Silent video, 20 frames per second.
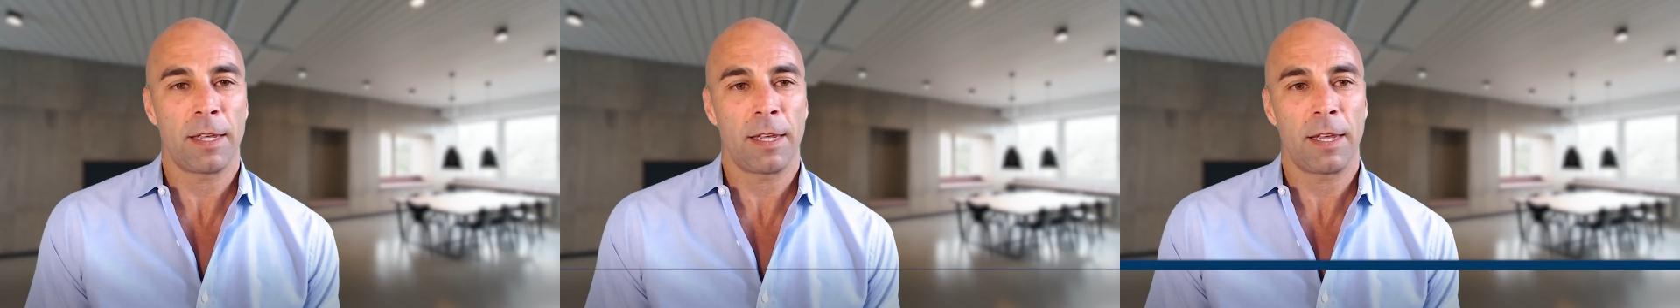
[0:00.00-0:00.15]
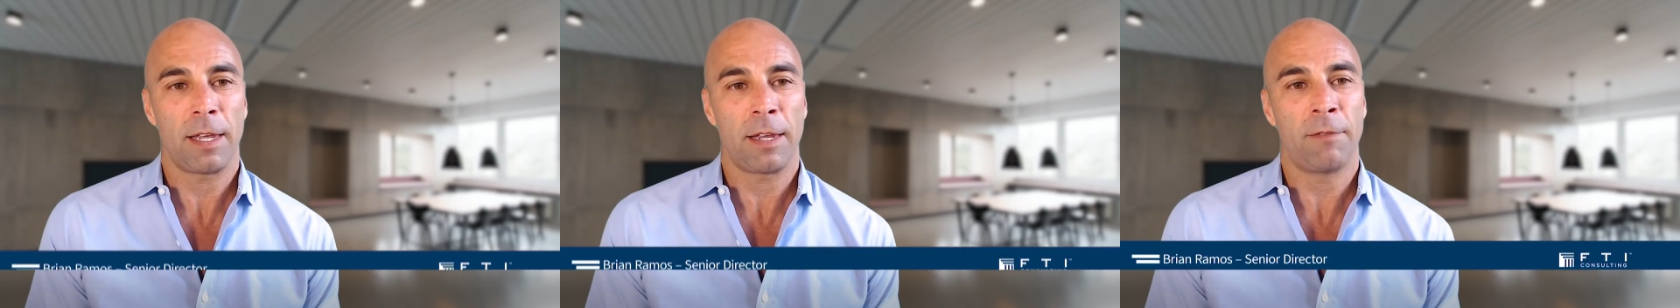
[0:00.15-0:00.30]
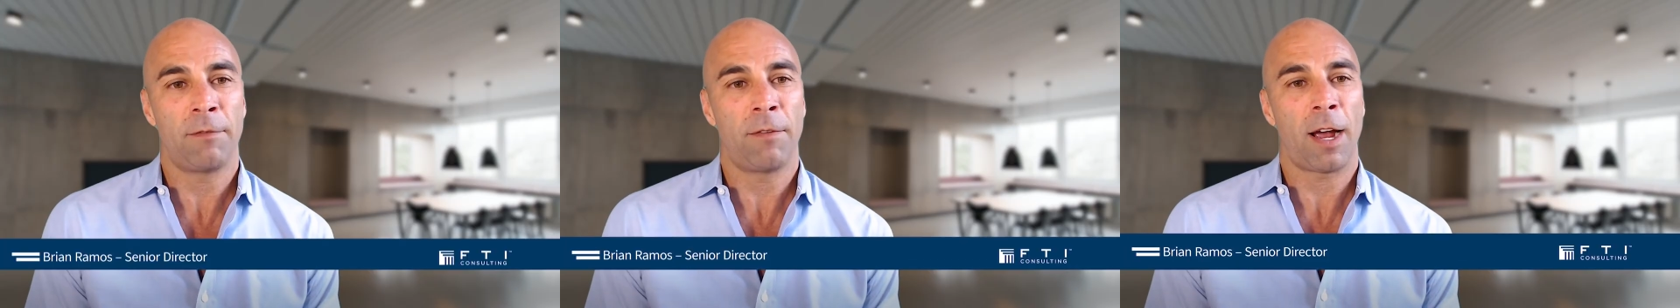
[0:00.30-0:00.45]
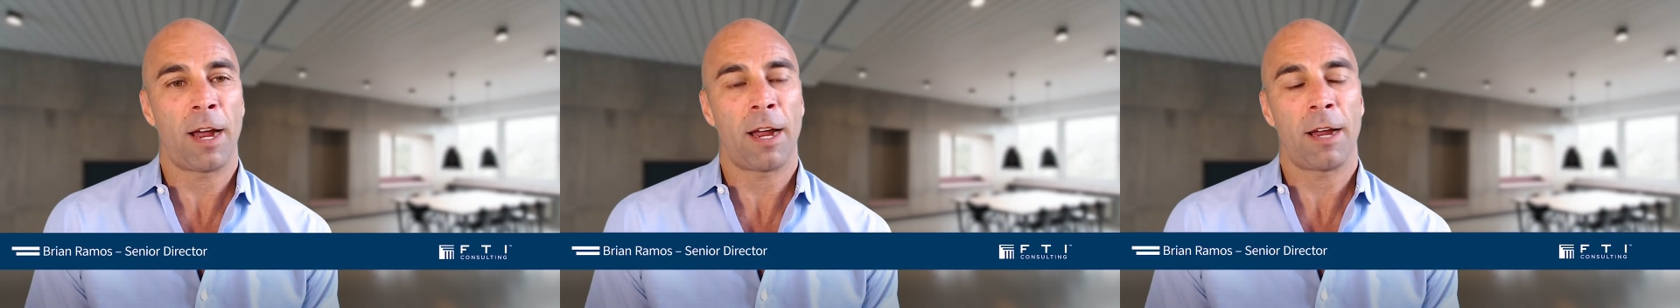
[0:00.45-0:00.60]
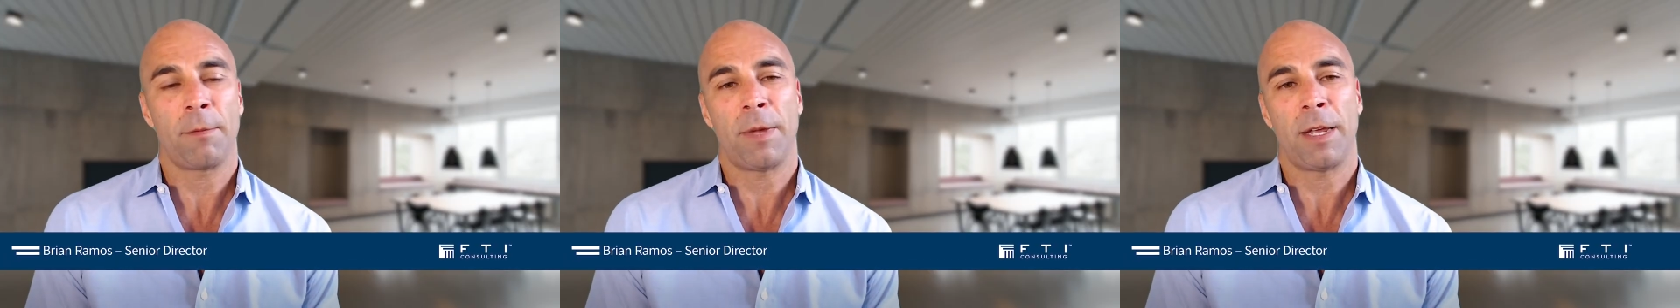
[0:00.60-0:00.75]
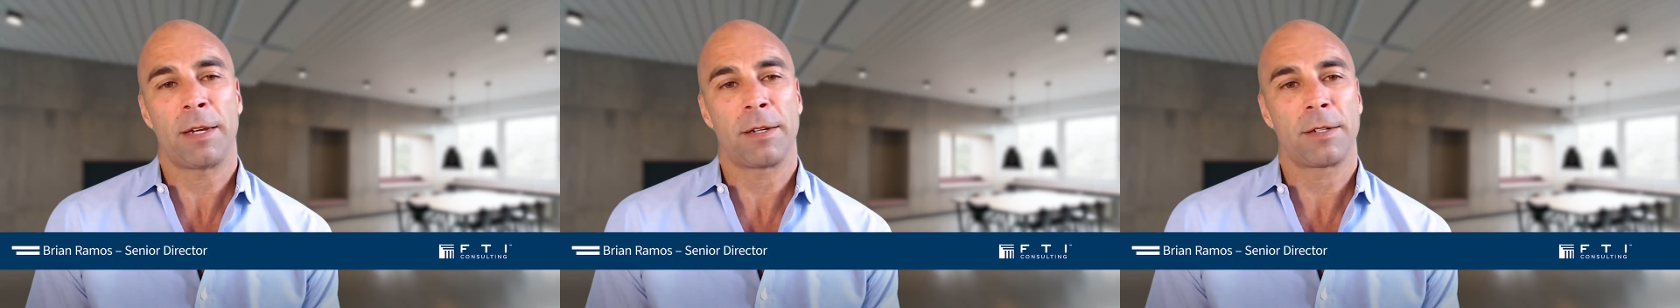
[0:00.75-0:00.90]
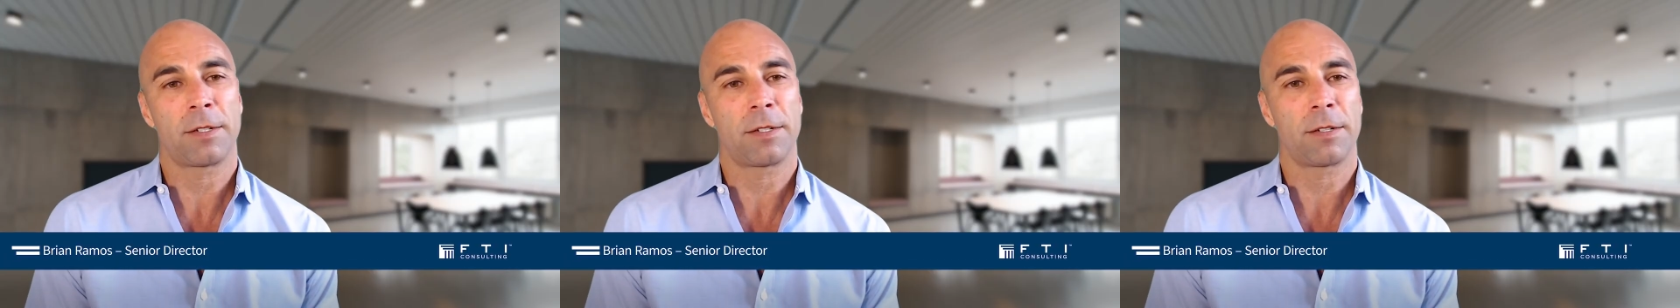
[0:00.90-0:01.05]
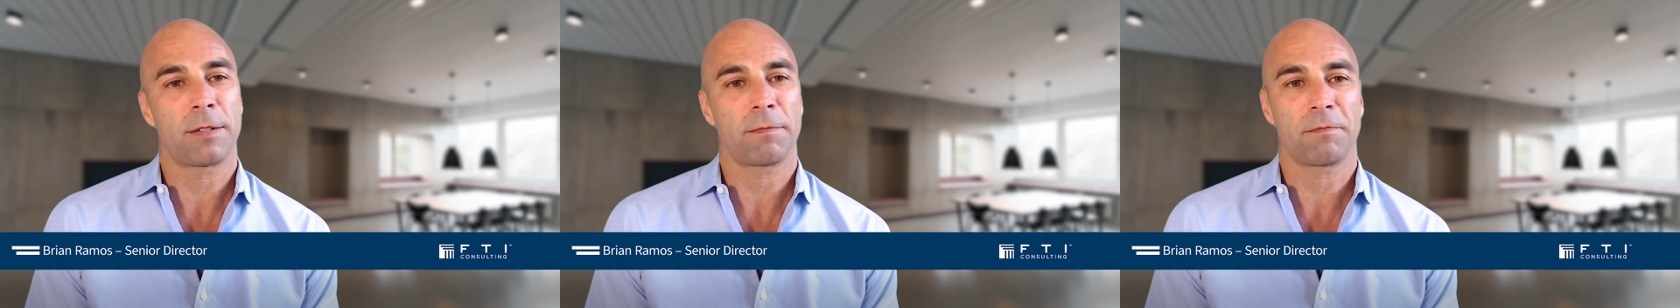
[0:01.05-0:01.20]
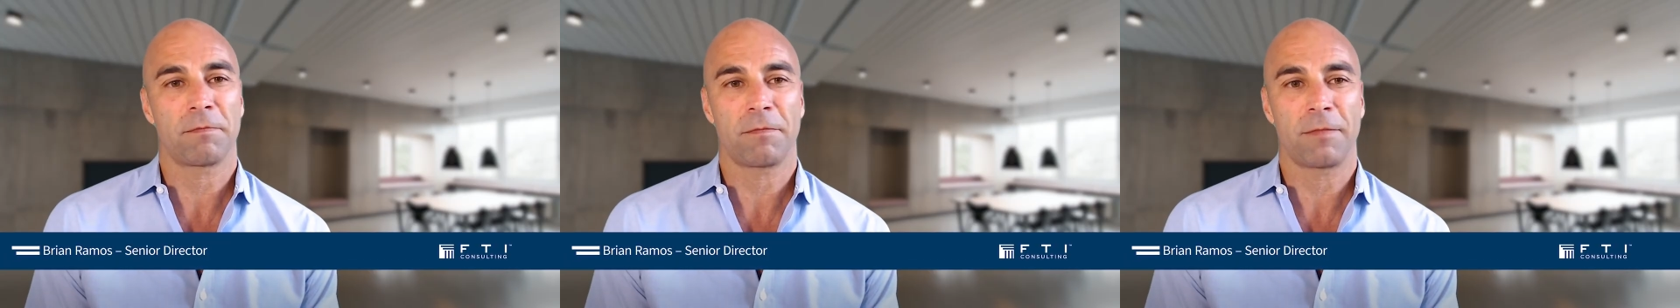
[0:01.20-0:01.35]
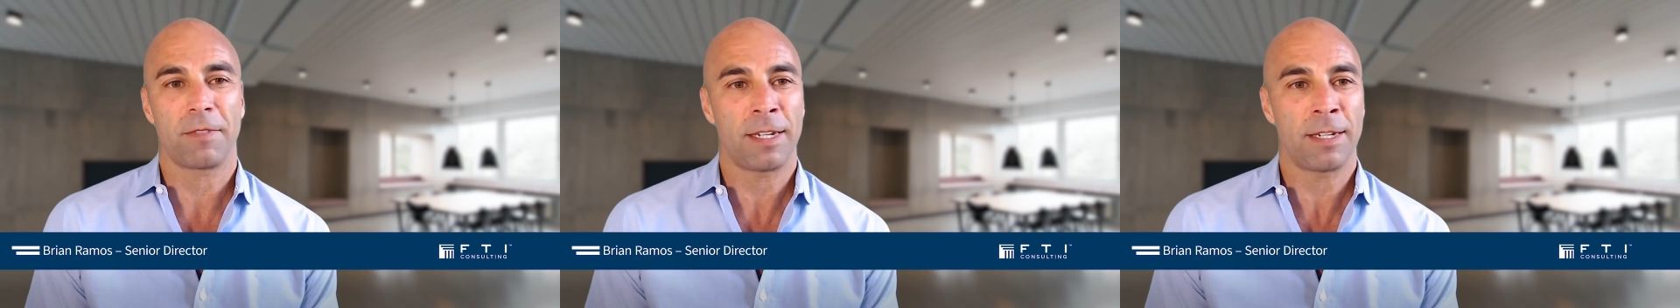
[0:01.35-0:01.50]
environment
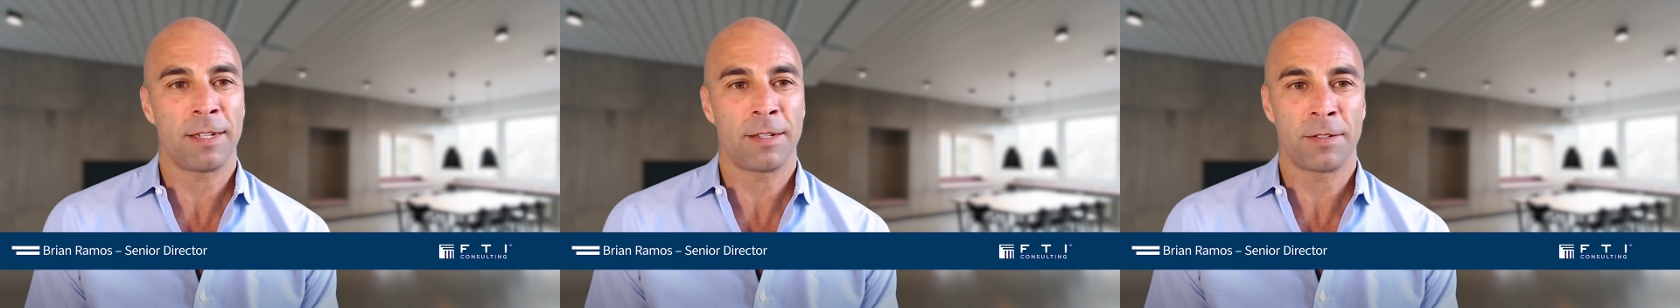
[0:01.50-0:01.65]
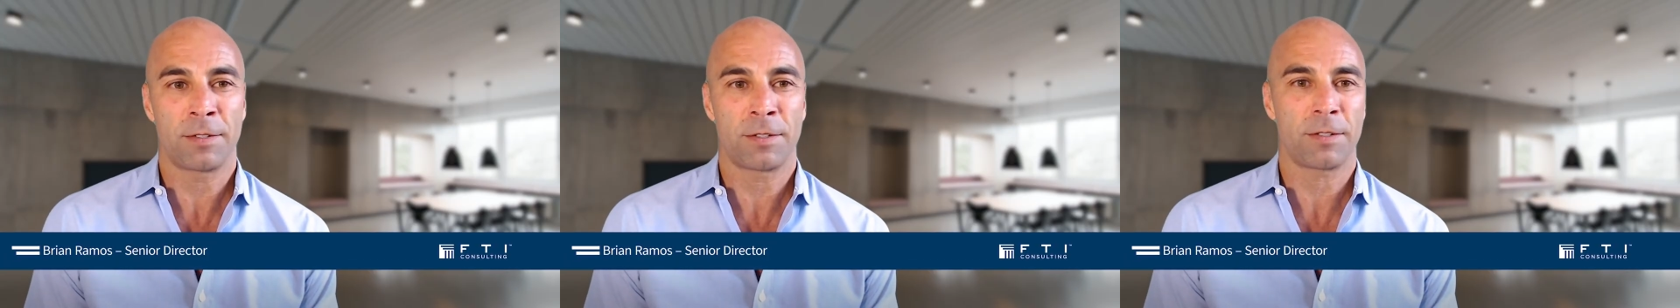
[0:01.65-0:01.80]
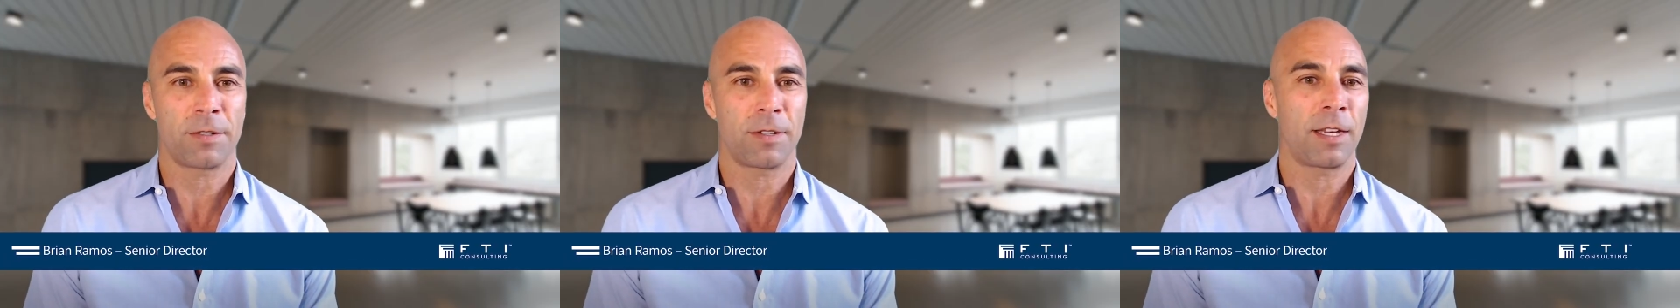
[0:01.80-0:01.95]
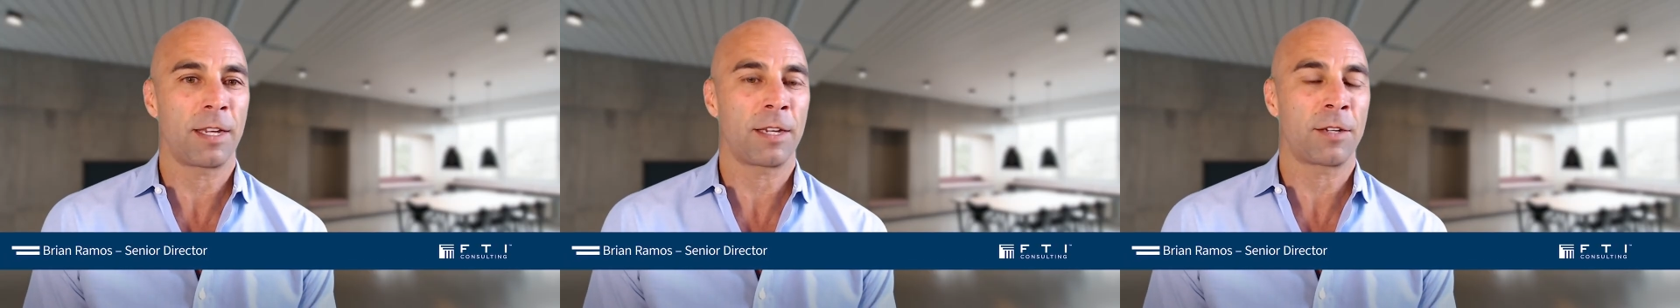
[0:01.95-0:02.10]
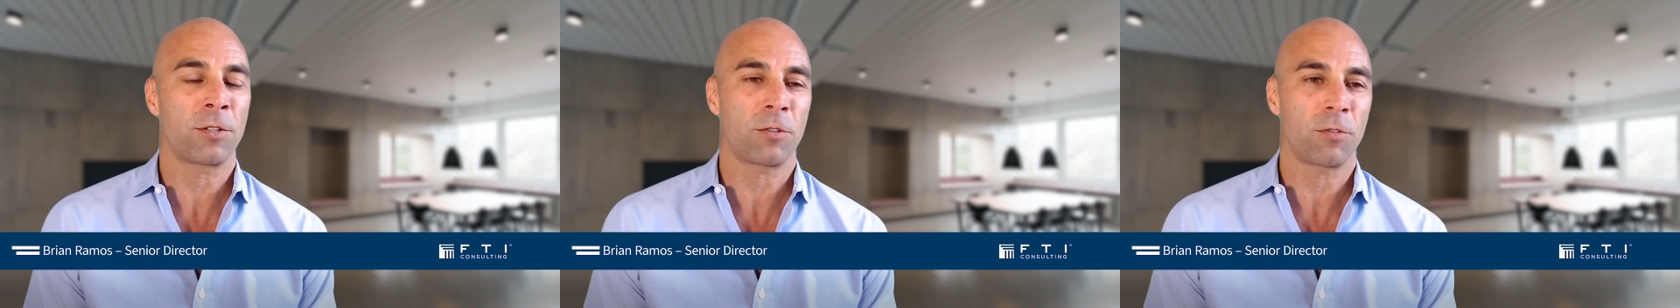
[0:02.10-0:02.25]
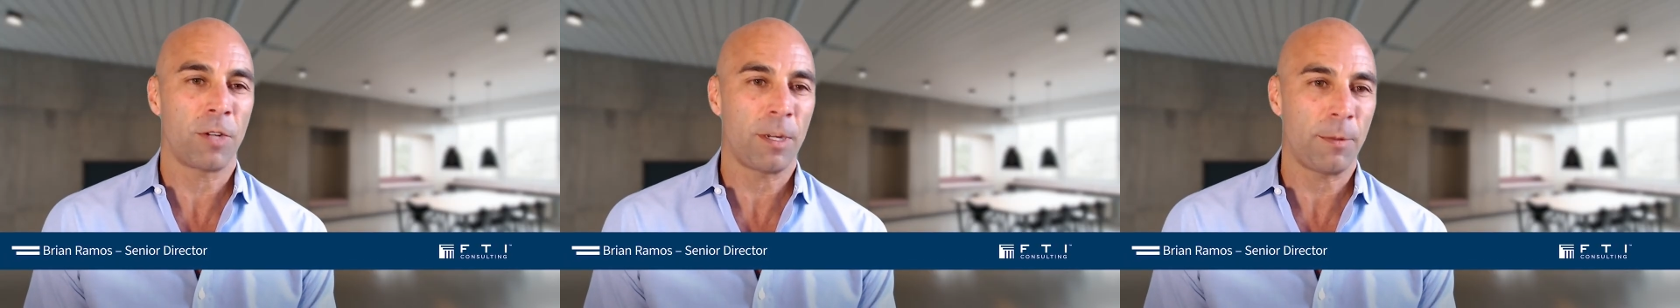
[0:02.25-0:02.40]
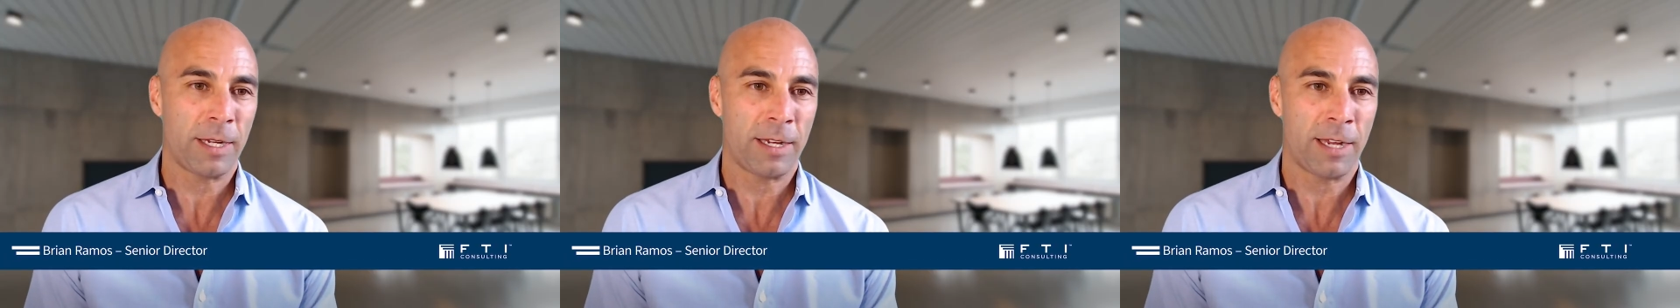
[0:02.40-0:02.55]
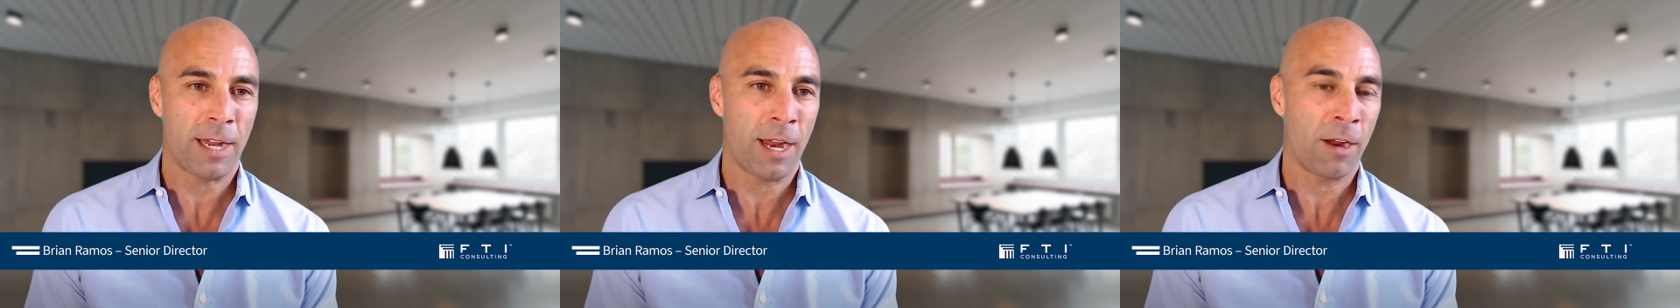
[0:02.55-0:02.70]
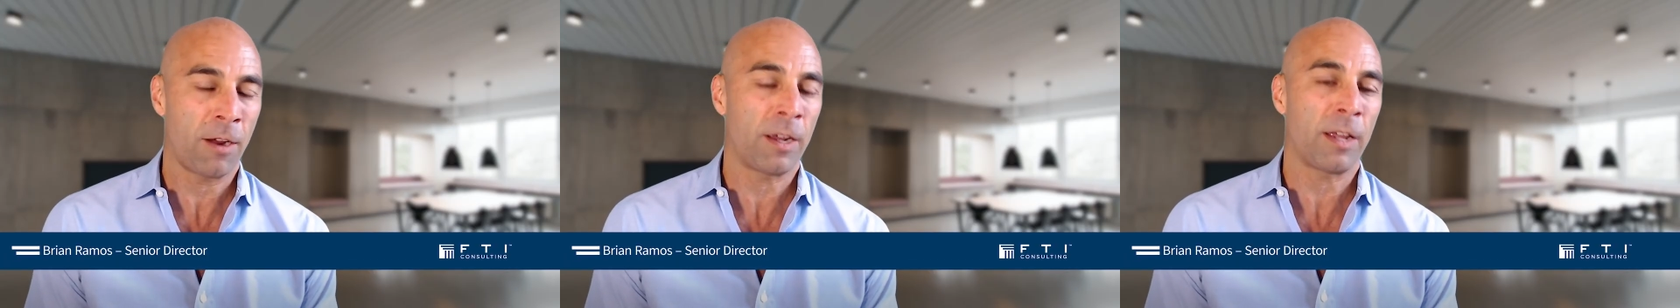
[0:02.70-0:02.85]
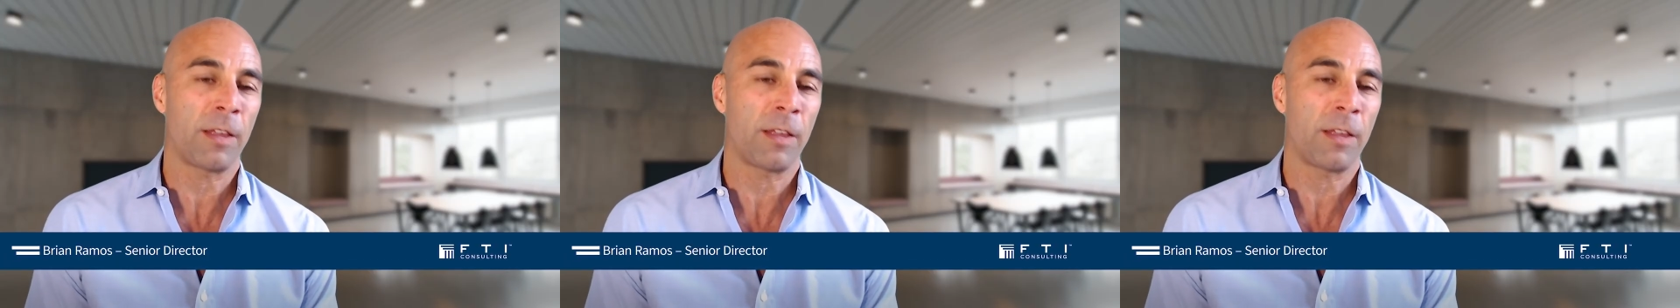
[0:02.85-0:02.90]
is extremely caring,